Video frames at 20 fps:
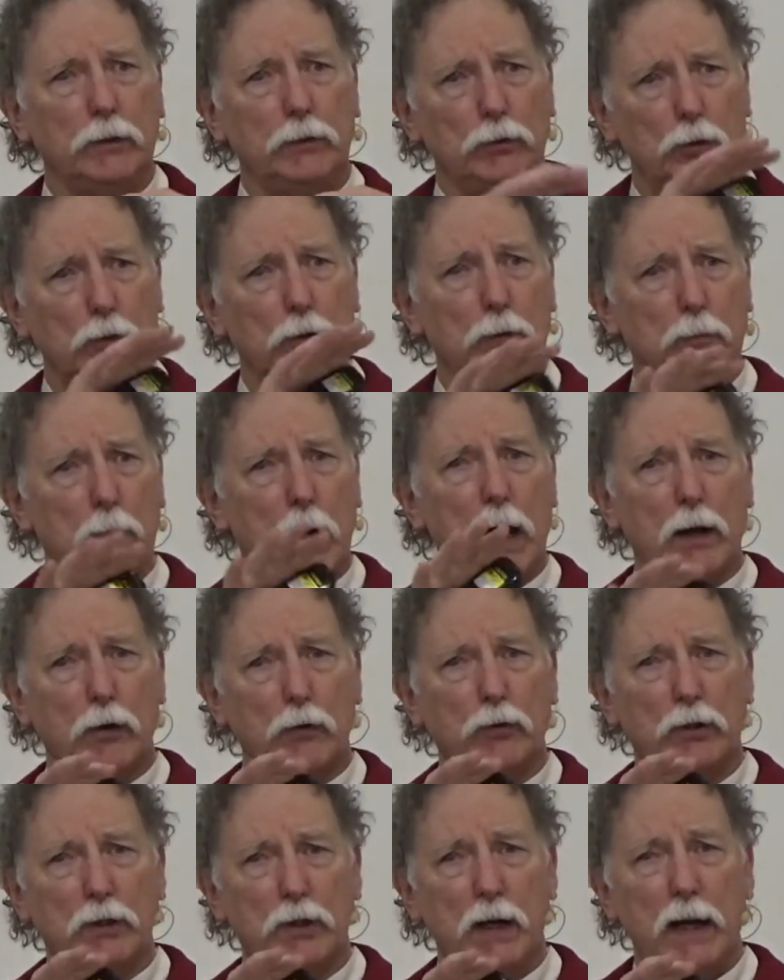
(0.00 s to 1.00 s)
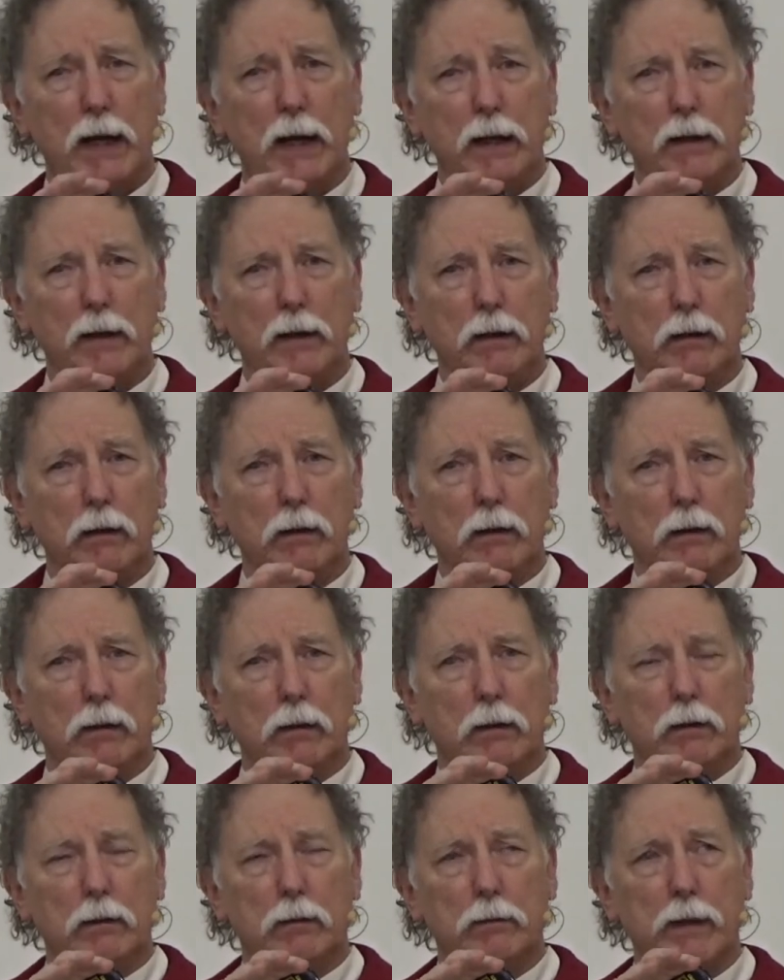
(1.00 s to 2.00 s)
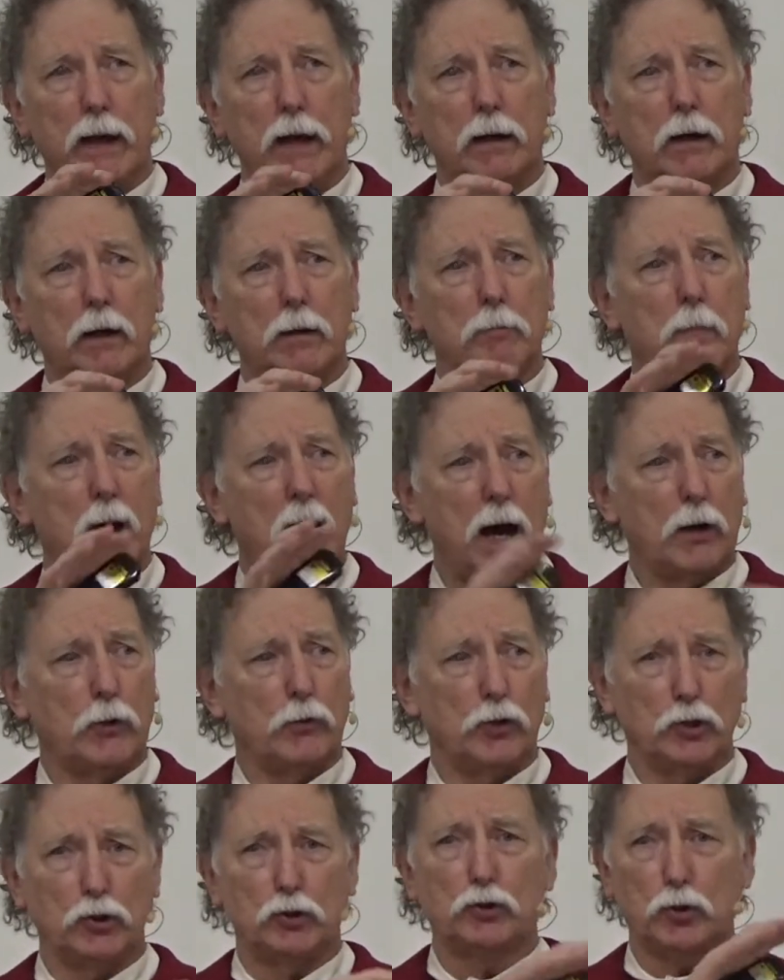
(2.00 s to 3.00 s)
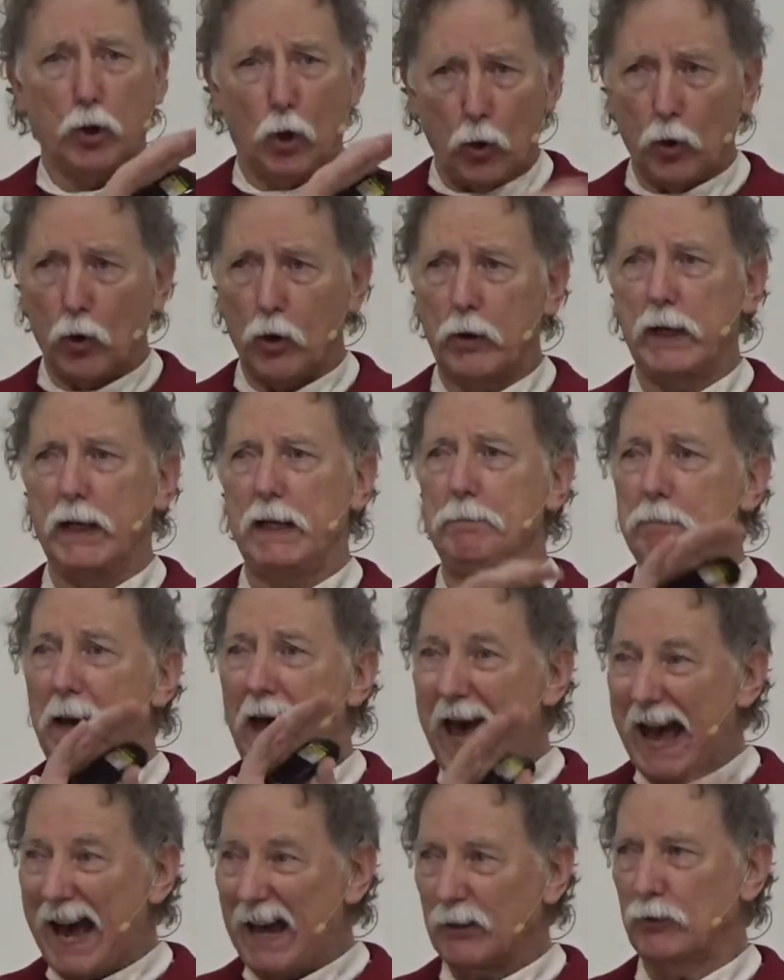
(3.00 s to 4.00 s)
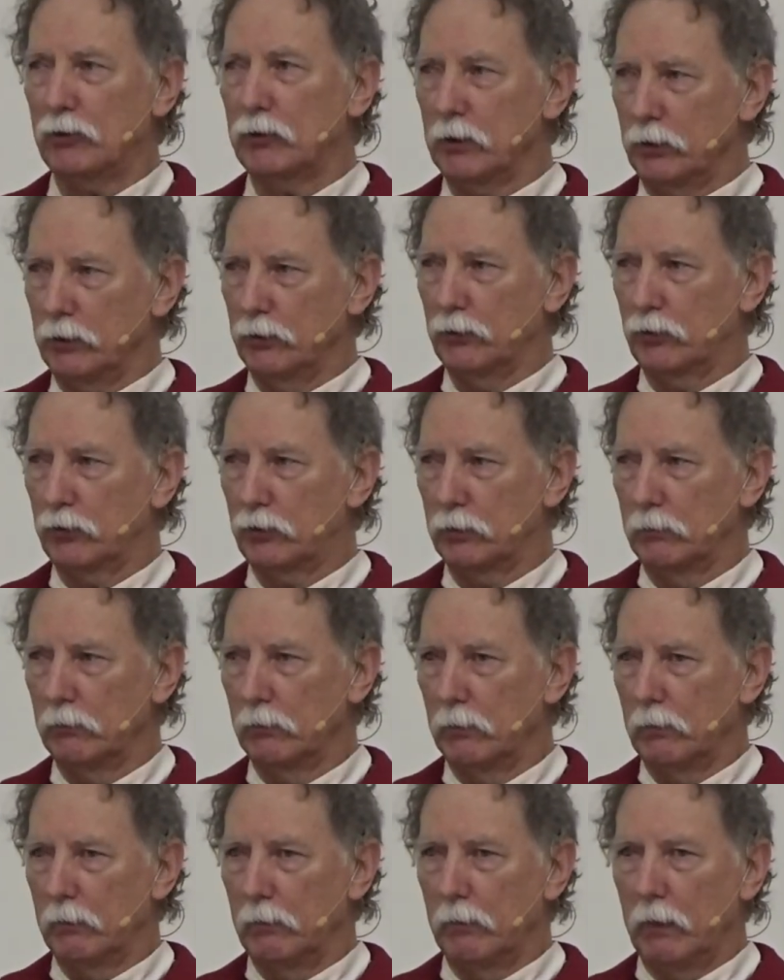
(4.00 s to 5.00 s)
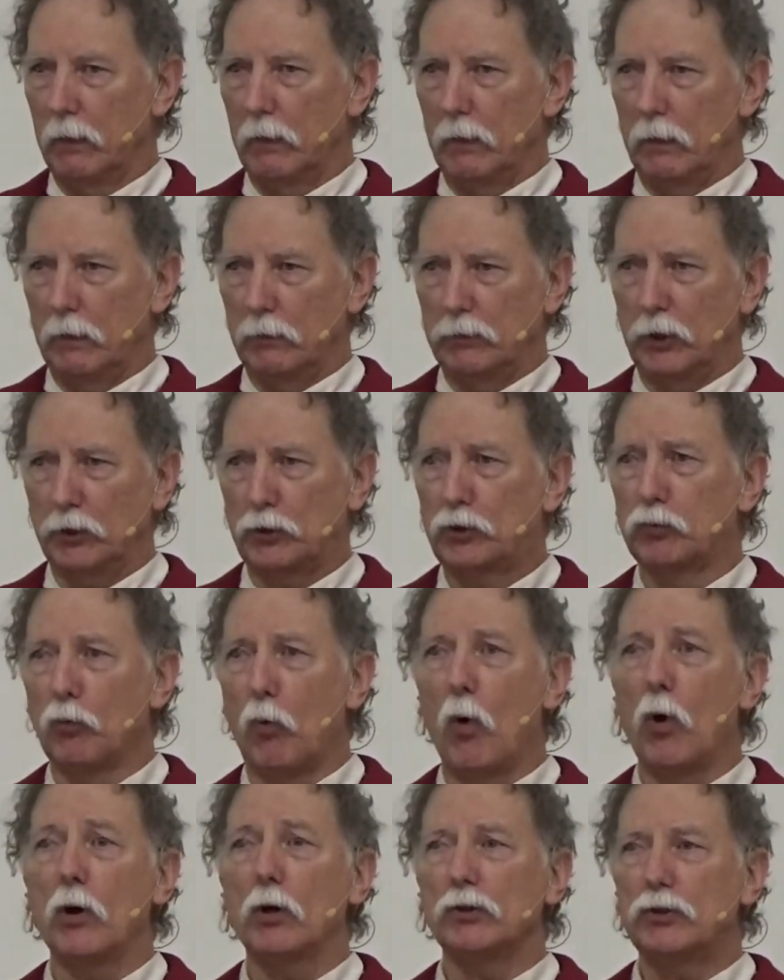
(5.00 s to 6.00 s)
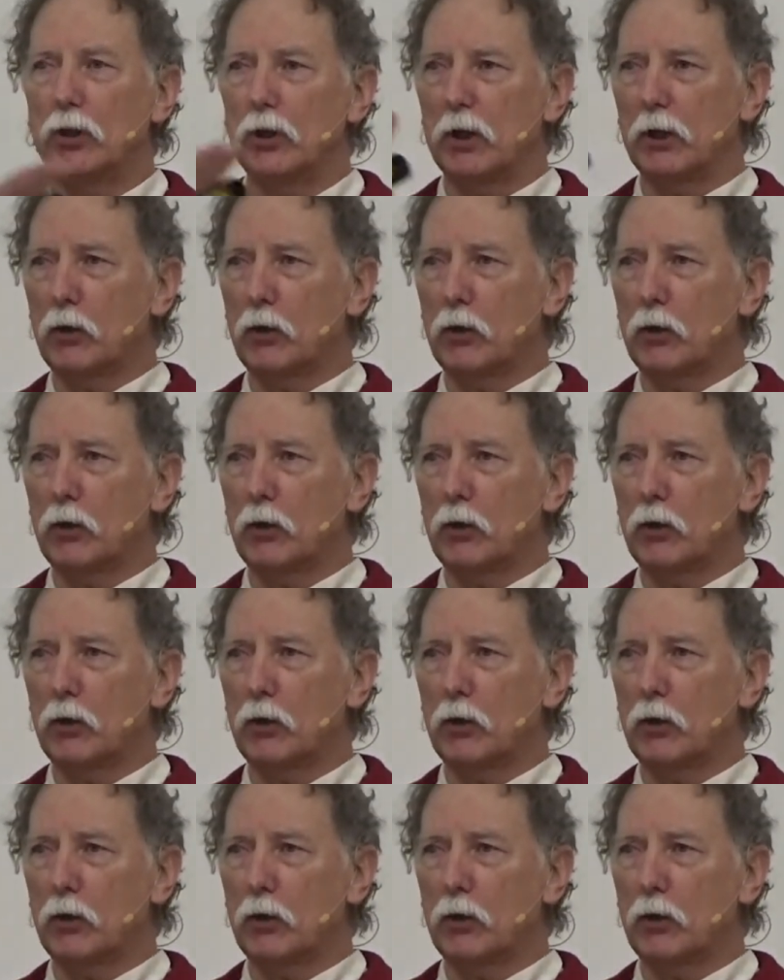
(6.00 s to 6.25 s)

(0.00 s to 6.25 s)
your modern day, that are modern Tory pastors. They're sworn to the